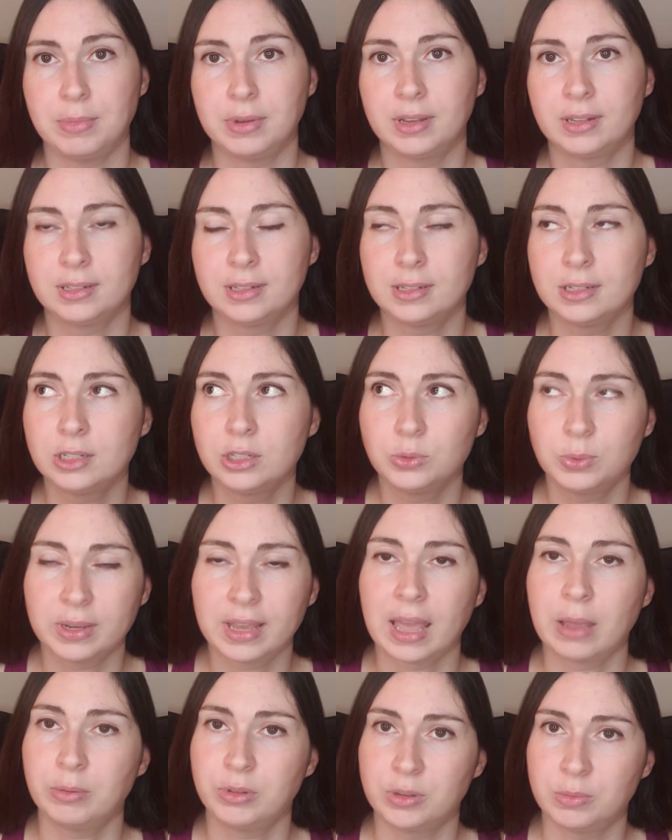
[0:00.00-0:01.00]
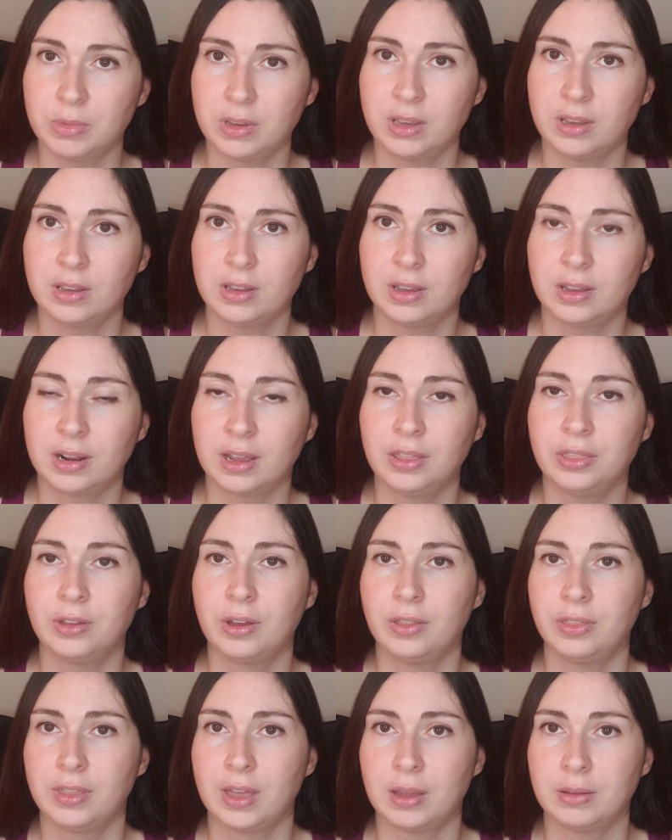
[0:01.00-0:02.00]
because this is what came to me, and I
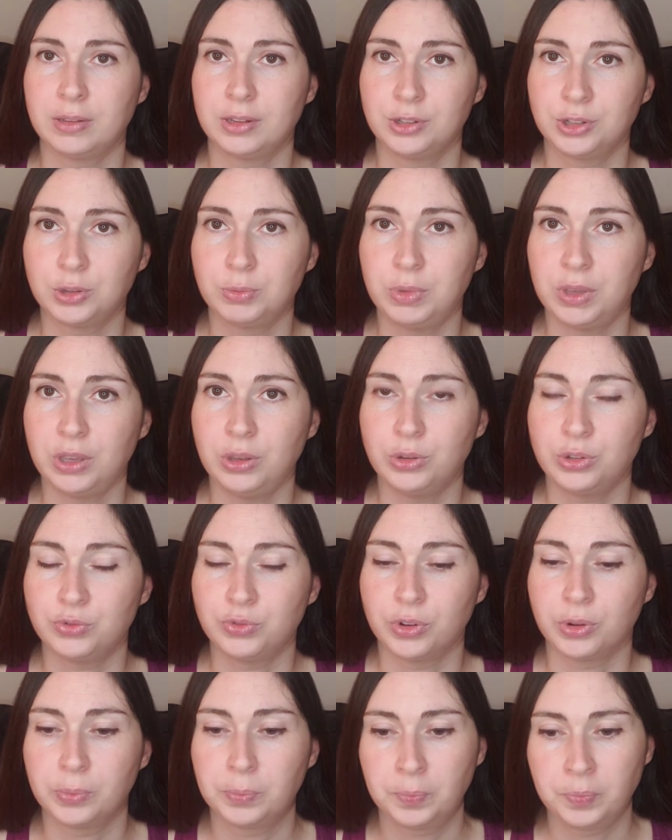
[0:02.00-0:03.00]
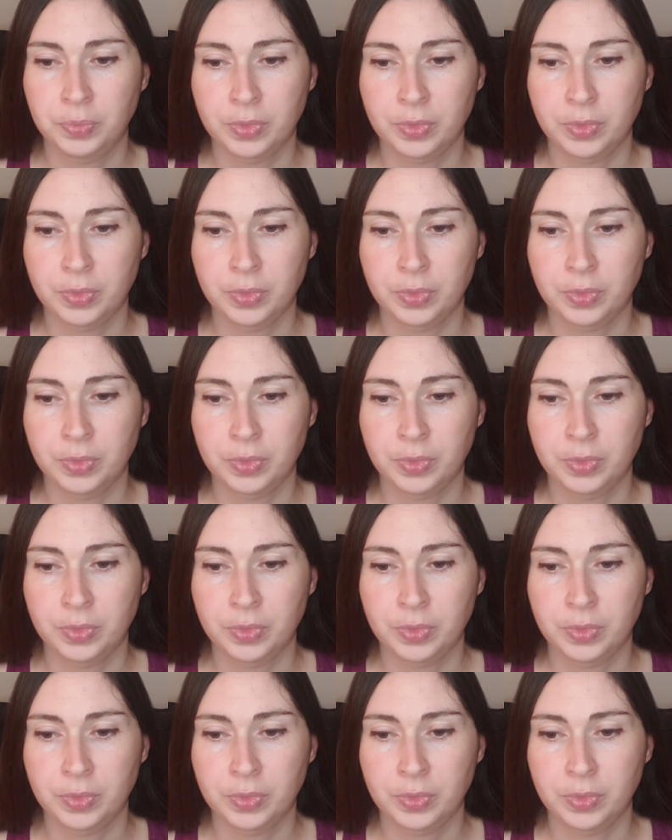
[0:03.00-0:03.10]
thought that this could be useful.